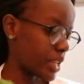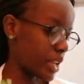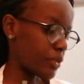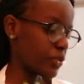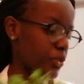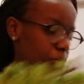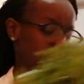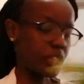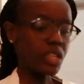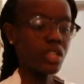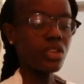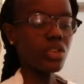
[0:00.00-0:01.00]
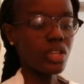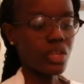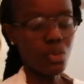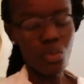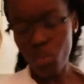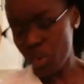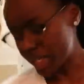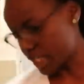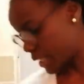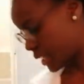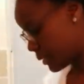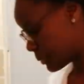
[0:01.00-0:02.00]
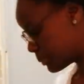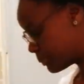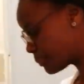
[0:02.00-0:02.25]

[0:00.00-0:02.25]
na 50, you need 110.